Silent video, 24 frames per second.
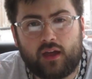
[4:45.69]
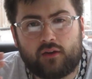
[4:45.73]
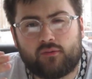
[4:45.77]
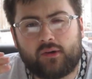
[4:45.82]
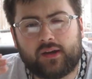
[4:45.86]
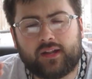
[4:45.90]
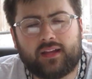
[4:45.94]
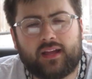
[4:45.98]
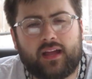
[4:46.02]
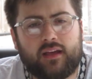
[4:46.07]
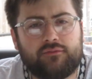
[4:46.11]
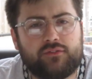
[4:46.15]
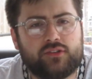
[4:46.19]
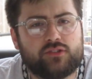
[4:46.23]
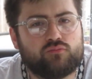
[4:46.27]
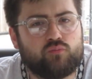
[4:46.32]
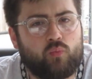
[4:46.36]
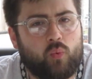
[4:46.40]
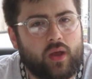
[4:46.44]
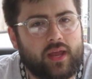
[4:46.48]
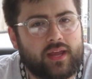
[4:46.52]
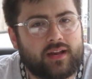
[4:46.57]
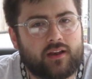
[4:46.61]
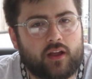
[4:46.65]
Reading have this
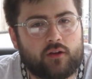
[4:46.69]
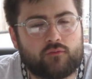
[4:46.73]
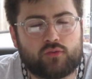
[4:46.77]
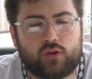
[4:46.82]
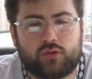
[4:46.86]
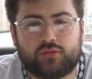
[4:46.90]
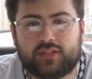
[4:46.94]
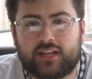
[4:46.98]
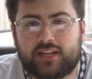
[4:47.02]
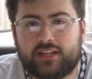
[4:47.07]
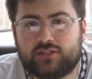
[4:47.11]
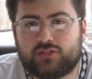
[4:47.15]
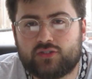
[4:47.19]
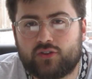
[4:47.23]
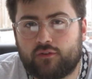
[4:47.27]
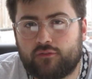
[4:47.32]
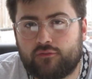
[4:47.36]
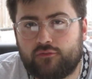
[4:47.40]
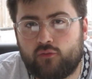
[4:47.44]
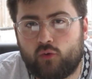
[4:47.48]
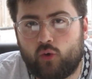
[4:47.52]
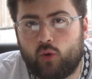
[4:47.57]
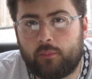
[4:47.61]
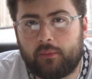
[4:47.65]
weird rotation of
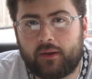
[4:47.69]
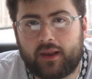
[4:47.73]
4